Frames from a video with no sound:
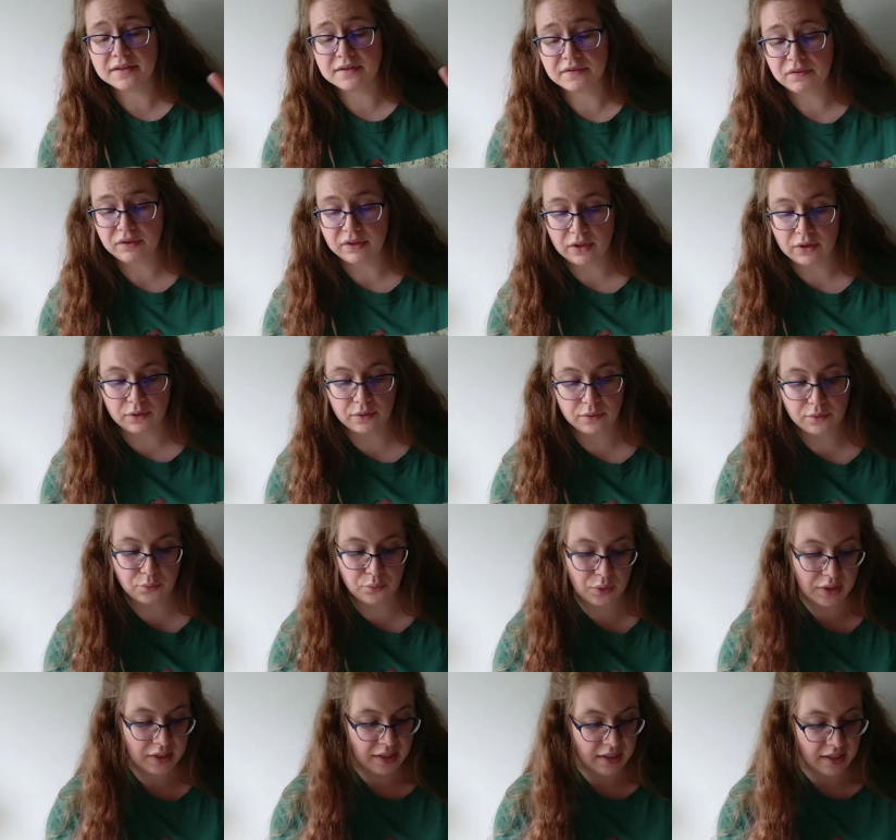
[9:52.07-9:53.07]
the flow
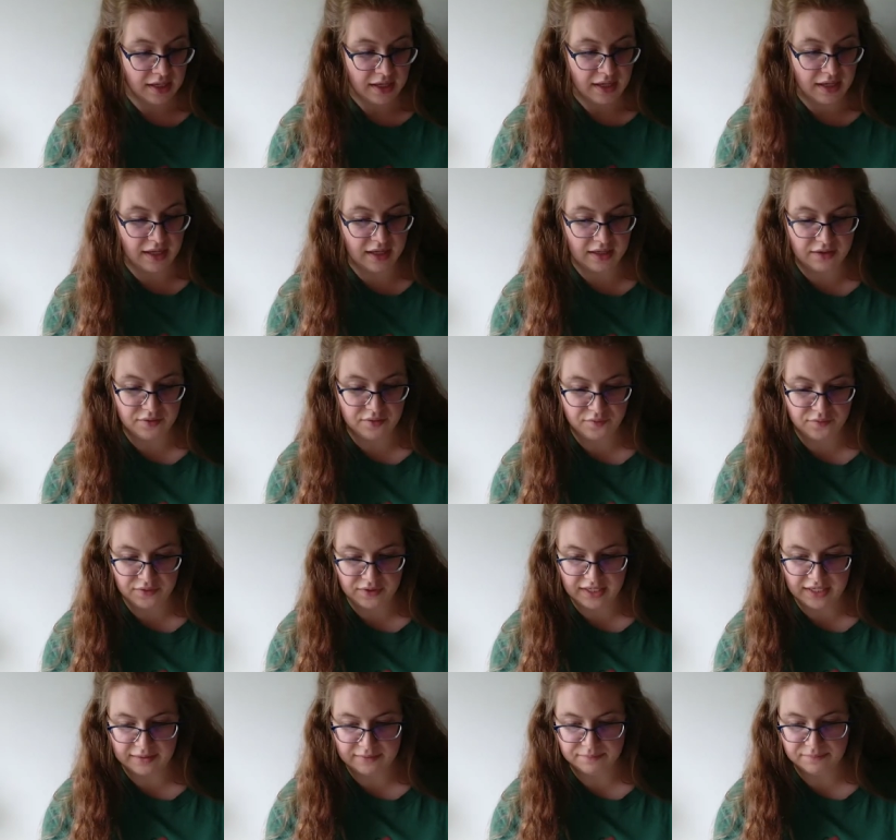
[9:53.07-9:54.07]
of
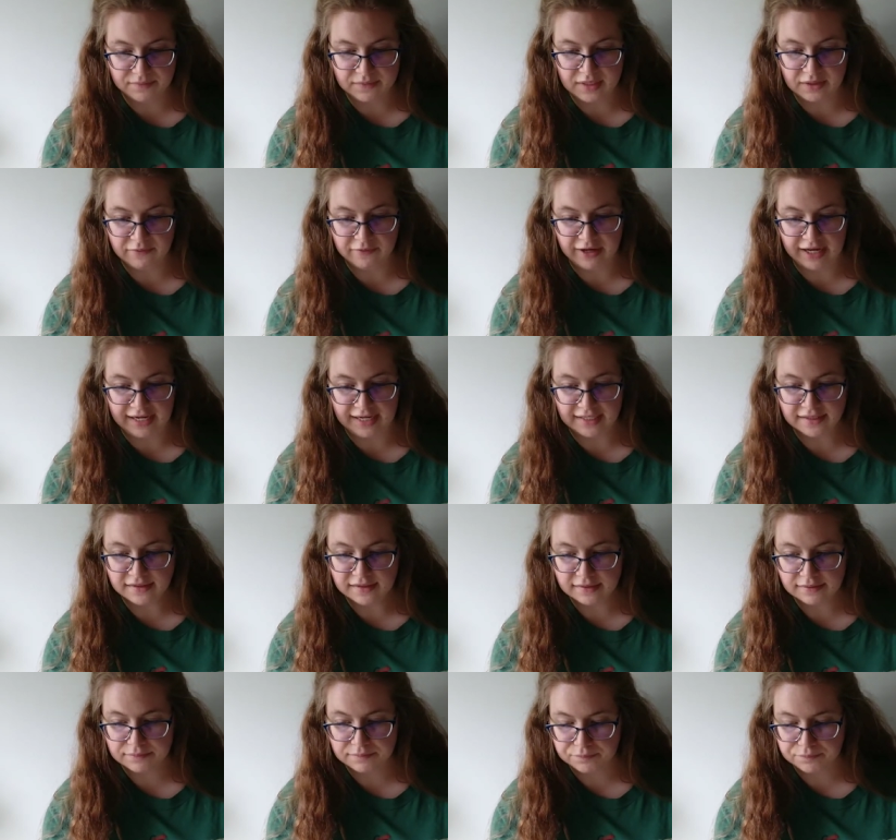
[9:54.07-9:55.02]
the vines.